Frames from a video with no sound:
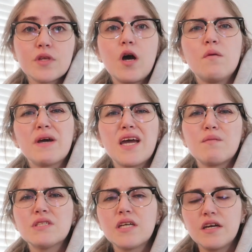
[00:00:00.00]
oh, my
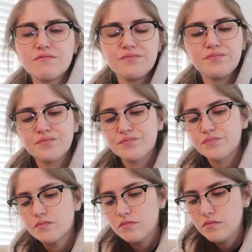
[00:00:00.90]
camera's dying,
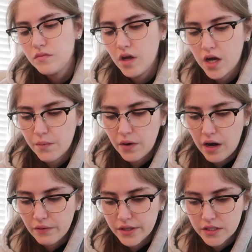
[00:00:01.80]
a couple
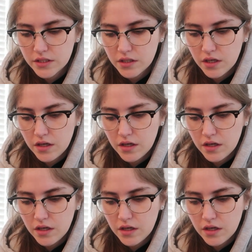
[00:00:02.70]
hours.